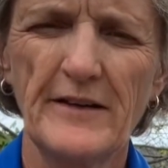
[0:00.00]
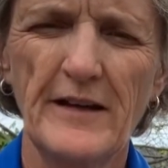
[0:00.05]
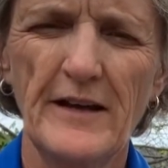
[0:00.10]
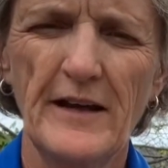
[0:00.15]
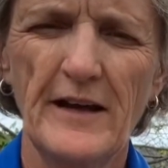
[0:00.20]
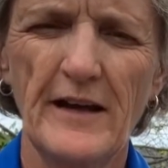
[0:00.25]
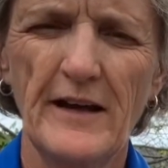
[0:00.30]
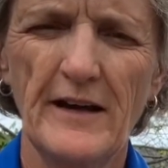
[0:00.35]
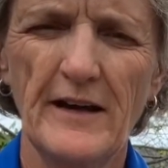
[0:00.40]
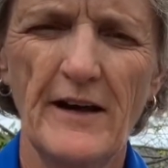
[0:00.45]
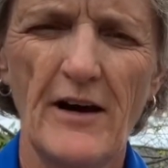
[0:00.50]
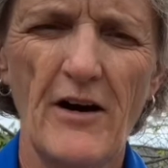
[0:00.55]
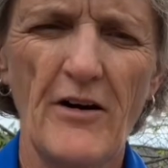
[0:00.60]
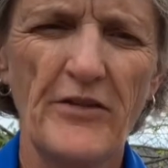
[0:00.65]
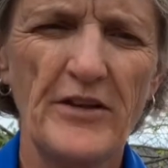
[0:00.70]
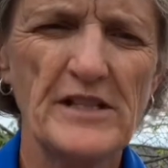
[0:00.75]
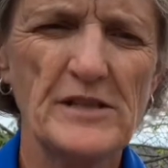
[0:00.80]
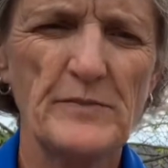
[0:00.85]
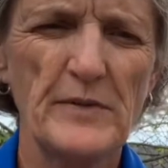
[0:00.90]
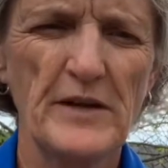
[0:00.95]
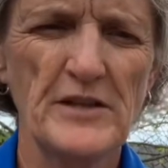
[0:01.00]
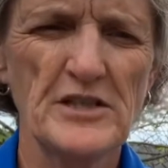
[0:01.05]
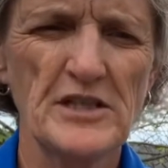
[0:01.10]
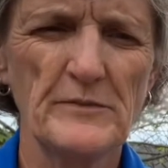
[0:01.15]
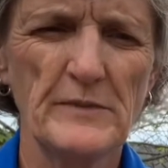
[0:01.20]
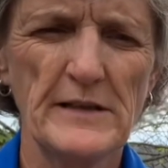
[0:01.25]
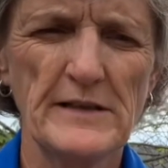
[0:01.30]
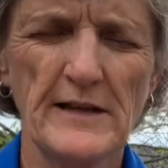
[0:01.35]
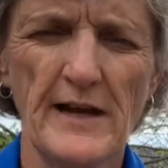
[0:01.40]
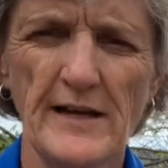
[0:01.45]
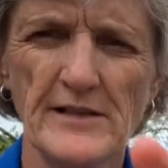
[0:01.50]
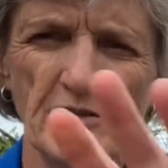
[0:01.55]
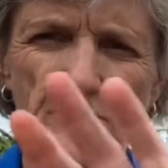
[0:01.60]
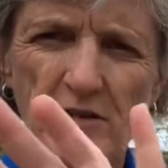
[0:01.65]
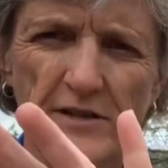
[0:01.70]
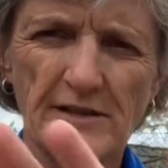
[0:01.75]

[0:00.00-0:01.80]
All these buds should be tight, so the